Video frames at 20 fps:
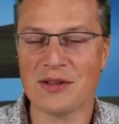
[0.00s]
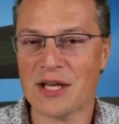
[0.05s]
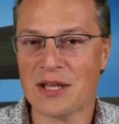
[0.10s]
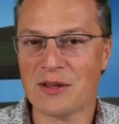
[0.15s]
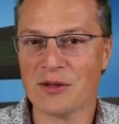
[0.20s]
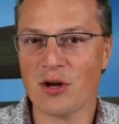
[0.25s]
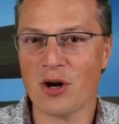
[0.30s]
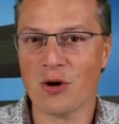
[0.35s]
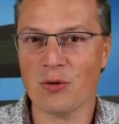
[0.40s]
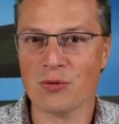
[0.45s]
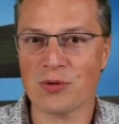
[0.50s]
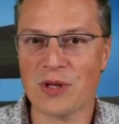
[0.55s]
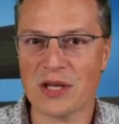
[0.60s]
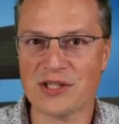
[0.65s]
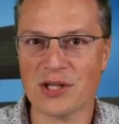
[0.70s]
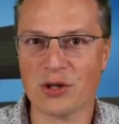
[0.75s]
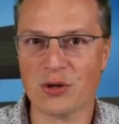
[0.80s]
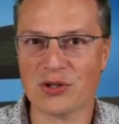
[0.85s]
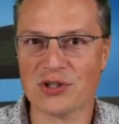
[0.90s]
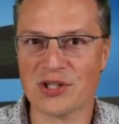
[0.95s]
When I then go
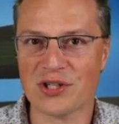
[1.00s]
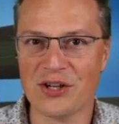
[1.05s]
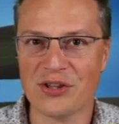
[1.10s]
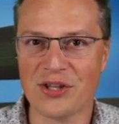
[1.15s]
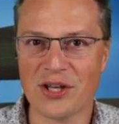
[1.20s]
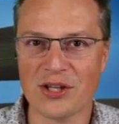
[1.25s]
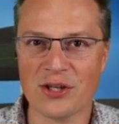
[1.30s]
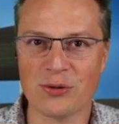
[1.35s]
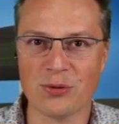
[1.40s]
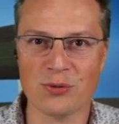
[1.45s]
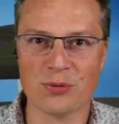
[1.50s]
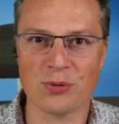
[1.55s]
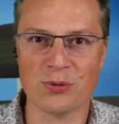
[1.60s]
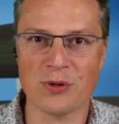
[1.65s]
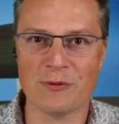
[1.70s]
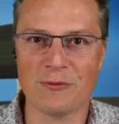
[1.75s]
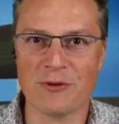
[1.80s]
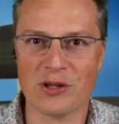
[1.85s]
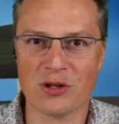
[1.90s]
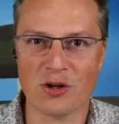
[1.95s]
as a consultant
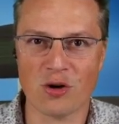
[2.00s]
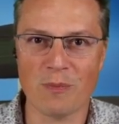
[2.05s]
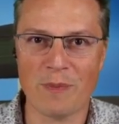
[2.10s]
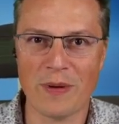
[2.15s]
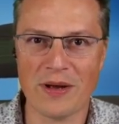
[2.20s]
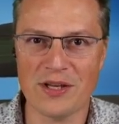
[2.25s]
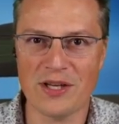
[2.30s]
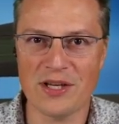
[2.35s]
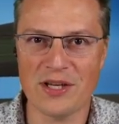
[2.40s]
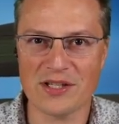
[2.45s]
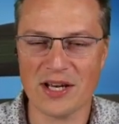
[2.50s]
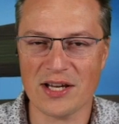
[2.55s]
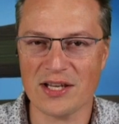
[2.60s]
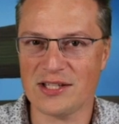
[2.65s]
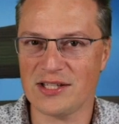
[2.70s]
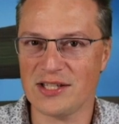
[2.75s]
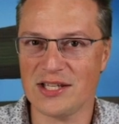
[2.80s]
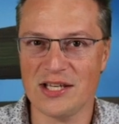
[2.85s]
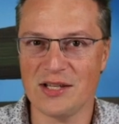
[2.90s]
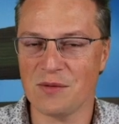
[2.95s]
to different companies,
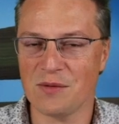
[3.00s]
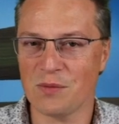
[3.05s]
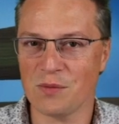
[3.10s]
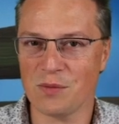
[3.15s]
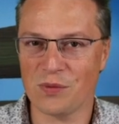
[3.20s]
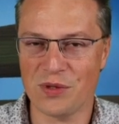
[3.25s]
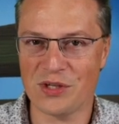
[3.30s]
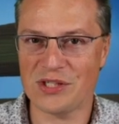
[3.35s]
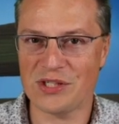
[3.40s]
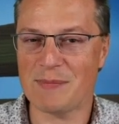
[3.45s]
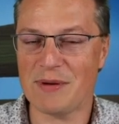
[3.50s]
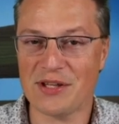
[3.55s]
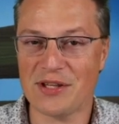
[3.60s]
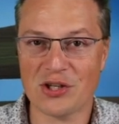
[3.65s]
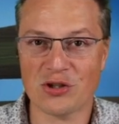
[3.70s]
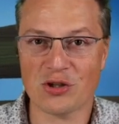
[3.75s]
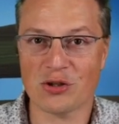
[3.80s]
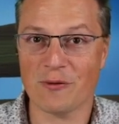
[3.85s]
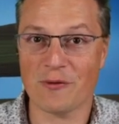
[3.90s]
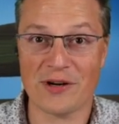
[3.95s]
I see this
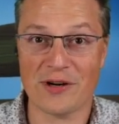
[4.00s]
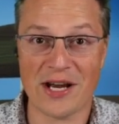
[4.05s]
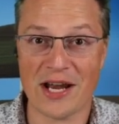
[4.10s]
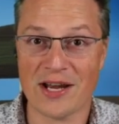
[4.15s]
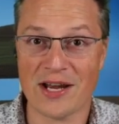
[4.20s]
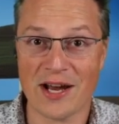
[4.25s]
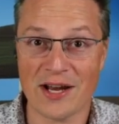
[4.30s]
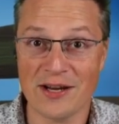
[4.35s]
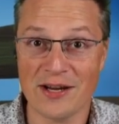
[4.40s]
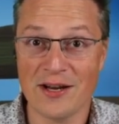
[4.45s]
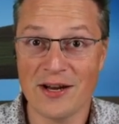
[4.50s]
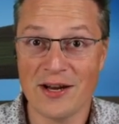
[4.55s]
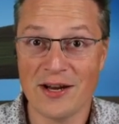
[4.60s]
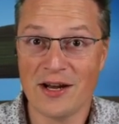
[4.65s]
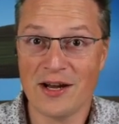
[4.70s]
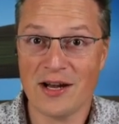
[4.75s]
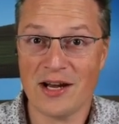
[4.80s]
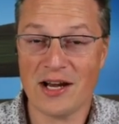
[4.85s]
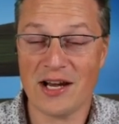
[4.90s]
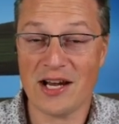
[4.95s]
implementation of AI,
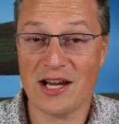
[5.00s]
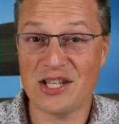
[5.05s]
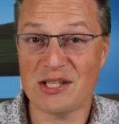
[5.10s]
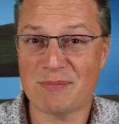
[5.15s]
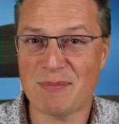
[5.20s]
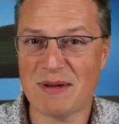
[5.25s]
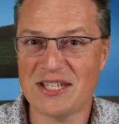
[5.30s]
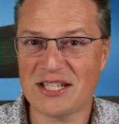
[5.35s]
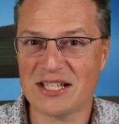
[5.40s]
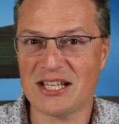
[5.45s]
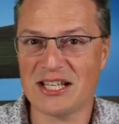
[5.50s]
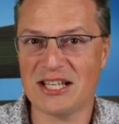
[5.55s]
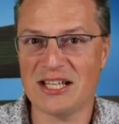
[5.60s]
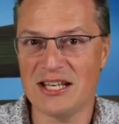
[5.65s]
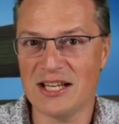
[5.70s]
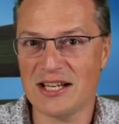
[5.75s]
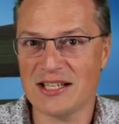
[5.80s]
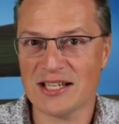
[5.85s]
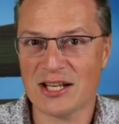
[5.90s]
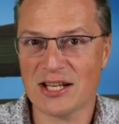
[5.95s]
and this
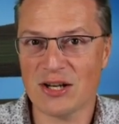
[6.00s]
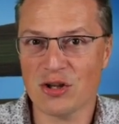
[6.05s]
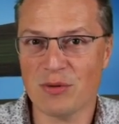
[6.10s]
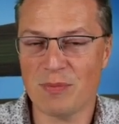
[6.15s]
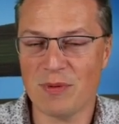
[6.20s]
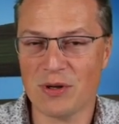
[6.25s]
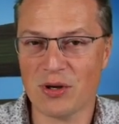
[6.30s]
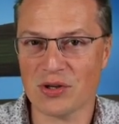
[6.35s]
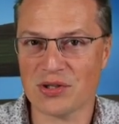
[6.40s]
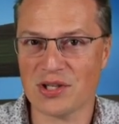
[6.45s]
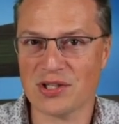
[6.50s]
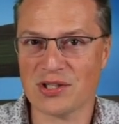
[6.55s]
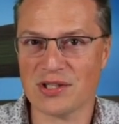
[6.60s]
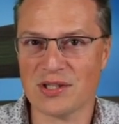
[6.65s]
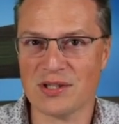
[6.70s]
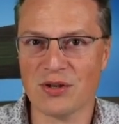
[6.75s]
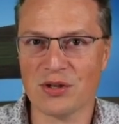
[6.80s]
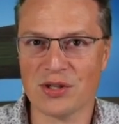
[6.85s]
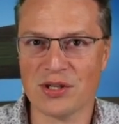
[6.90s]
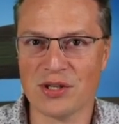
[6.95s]
basically leaks a lot because
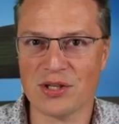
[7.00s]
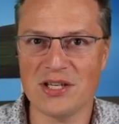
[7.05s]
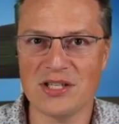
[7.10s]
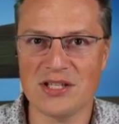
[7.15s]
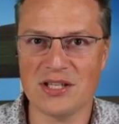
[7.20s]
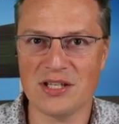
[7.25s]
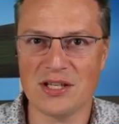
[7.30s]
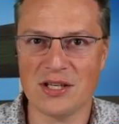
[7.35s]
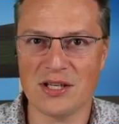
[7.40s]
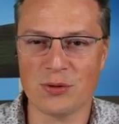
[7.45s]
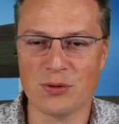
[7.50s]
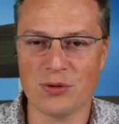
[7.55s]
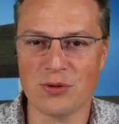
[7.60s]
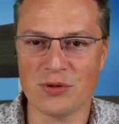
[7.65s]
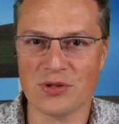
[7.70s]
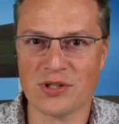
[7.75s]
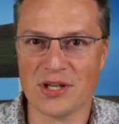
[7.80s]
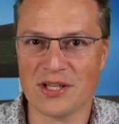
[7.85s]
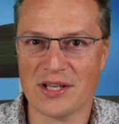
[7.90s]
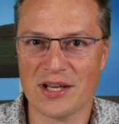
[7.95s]
it's not easy to
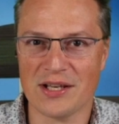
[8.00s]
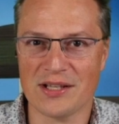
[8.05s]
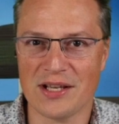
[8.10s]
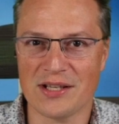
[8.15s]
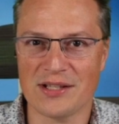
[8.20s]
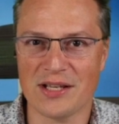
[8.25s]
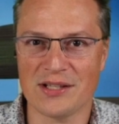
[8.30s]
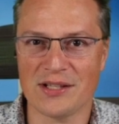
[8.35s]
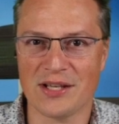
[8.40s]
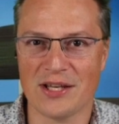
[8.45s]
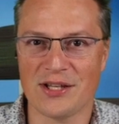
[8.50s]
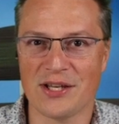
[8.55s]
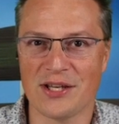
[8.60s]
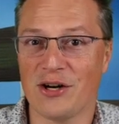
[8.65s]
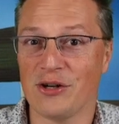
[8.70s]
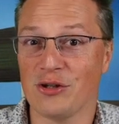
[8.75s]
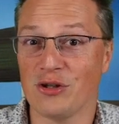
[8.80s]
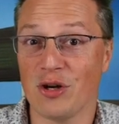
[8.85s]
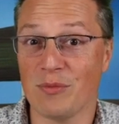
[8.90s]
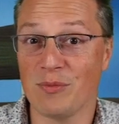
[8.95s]
use and
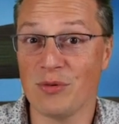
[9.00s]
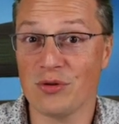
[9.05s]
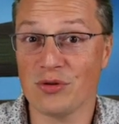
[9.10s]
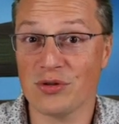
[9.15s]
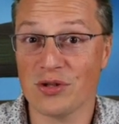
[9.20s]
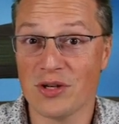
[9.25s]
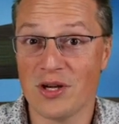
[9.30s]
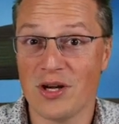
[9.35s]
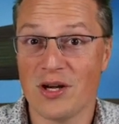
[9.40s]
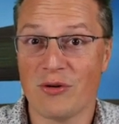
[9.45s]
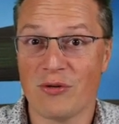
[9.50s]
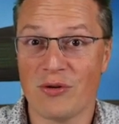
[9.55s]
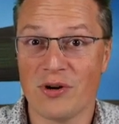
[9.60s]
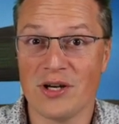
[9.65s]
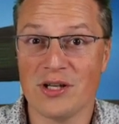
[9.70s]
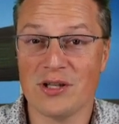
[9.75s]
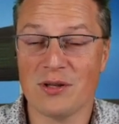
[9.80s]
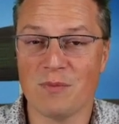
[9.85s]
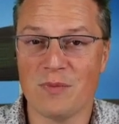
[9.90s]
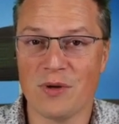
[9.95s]
hard to abuse,
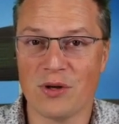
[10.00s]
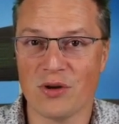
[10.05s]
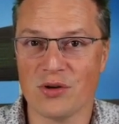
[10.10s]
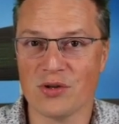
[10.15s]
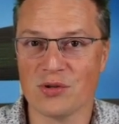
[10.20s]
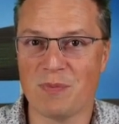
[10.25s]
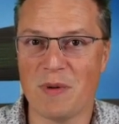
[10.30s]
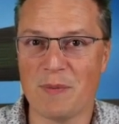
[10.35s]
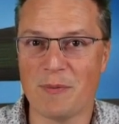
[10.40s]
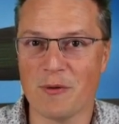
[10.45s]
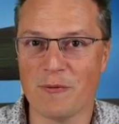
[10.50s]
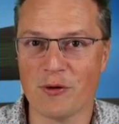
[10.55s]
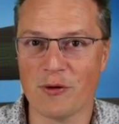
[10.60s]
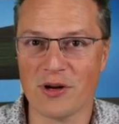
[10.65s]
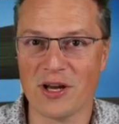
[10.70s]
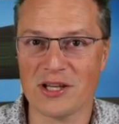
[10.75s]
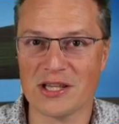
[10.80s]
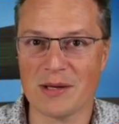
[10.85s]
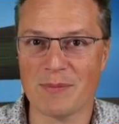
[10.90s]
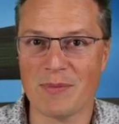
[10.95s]
right? Because people
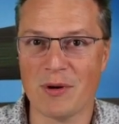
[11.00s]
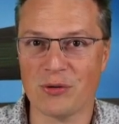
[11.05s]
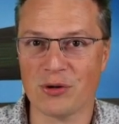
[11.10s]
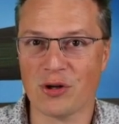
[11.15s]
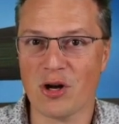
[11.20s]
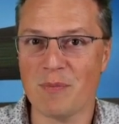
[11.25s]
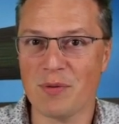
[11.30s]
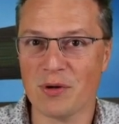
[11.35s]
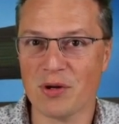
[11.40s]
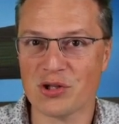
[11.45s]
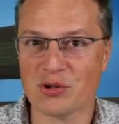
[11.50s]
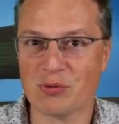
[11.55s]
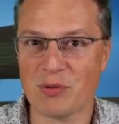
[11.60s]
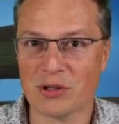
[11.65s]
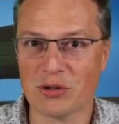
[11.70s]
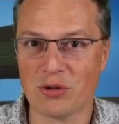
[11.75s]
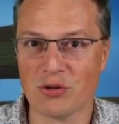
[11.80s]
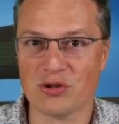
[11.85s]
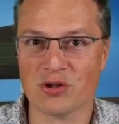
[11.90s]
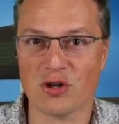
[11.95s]
forget about copy
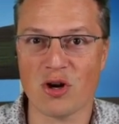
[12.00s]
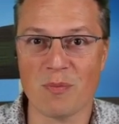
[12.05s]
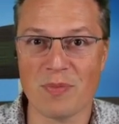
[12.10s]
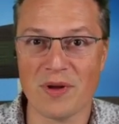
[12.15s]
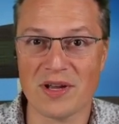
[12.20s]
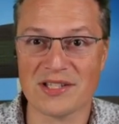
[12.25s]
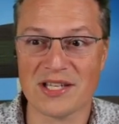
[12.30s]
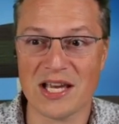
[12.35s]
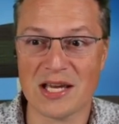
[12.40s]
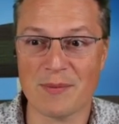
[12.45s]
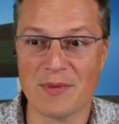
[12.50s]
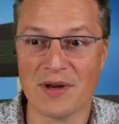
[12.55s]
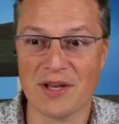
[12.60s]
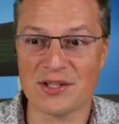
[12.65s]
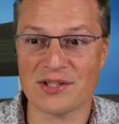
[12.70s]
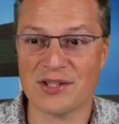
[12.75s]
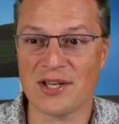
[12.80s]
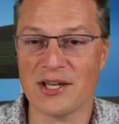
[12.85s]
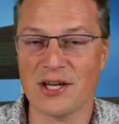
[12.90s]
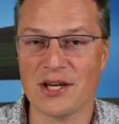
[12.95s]
constructors, copy
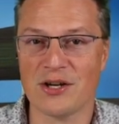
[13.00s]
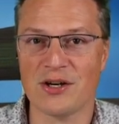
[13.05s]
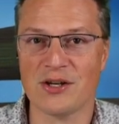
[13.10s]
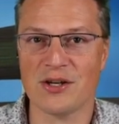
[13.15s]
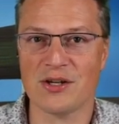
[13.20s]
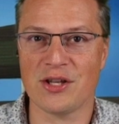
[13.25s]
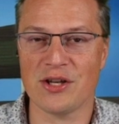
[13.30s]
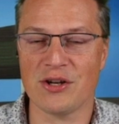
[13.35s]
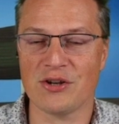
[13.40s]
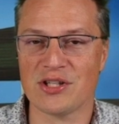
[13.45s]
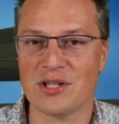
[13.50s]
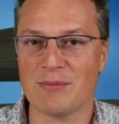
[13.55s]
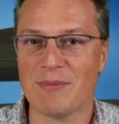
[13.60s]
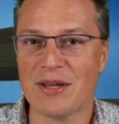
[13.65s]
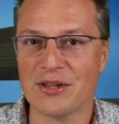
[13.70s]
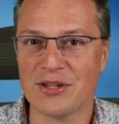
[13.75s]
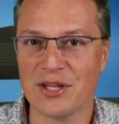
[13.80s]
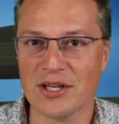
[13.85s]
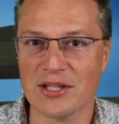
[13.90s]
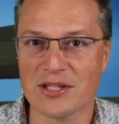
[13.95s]
assignments, their
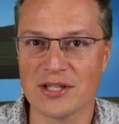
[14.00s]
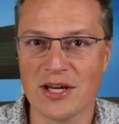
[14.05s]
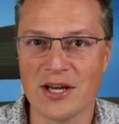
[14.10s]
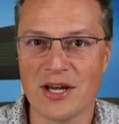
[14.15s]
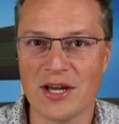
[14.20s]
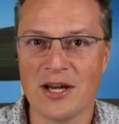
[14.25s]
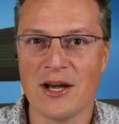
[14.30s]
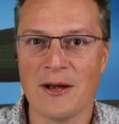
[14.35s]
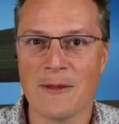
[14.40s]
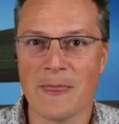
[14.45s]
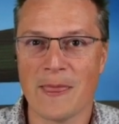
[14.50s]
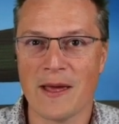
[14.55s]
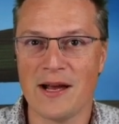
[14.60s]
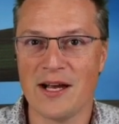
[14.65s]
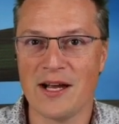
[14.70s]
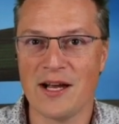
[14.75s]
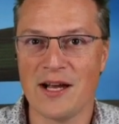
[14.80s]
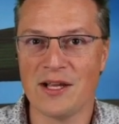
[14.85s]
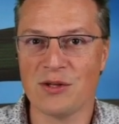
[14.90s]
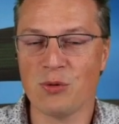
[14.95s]
semantics,
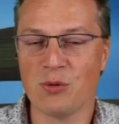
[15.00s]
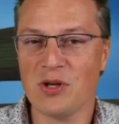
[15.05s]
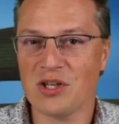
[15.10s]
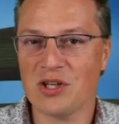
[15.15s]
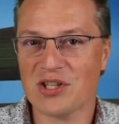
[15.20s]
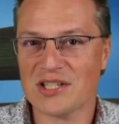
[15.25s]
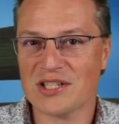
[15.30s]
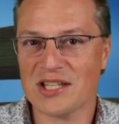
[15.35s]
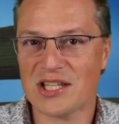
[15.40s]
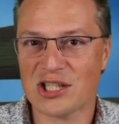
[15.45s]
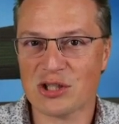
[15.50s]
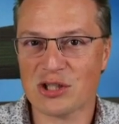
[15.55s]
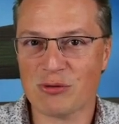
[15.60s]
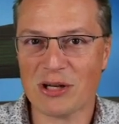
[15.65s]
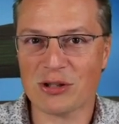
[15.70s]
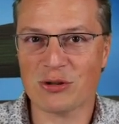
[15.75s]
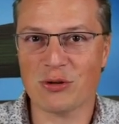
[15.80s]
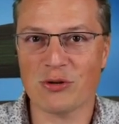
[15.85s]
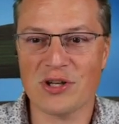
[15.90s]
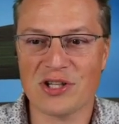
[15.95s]
and doing just a
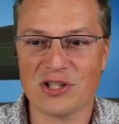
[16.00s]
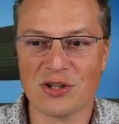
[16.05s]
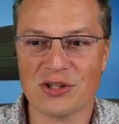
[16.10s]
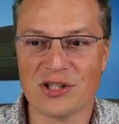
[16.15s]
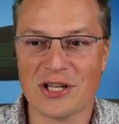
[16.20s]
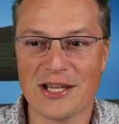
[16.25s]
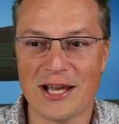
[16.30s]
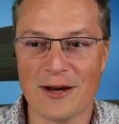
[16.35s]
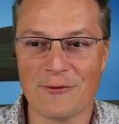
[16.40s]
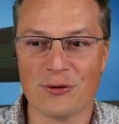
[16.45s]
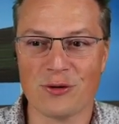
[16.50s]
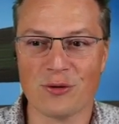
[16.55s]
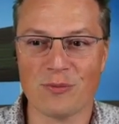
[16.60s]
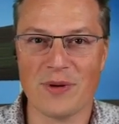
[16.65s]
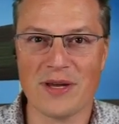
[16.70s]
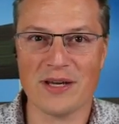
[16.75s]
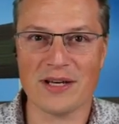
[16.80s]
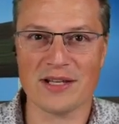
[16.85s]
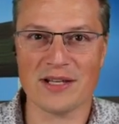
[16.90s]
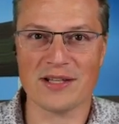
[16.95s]
destructor is not enough
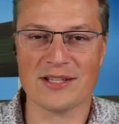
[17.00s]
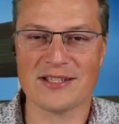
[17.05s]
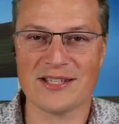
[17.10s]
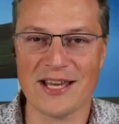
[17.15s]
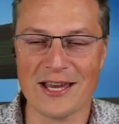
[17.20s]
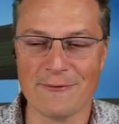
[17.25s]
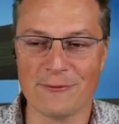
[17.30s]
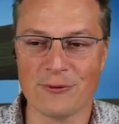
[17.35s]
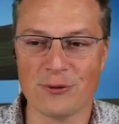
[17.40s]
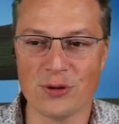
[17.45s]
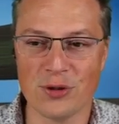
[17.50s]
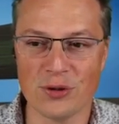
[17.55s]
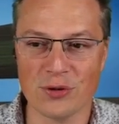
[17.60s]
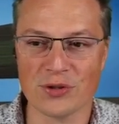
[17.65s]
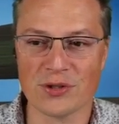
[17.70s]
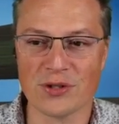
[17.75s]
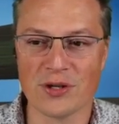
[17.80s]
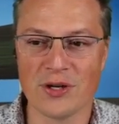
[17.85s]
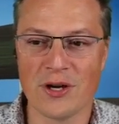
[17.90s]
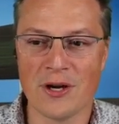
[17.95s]
to make it safe to
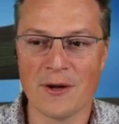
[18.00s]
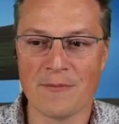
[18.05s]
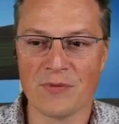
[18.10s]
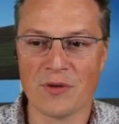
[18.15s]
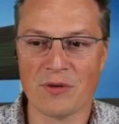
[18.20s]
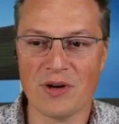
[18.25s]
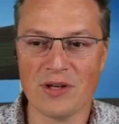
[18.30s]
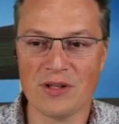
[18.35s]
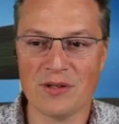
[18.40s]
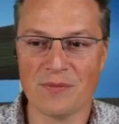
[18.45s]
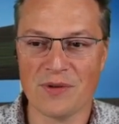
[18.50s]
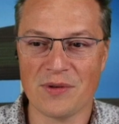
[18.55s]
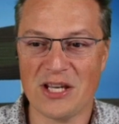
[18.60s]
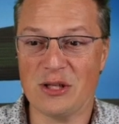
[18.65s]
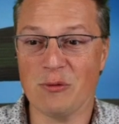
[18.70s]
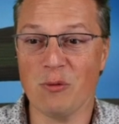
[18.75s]
use, right?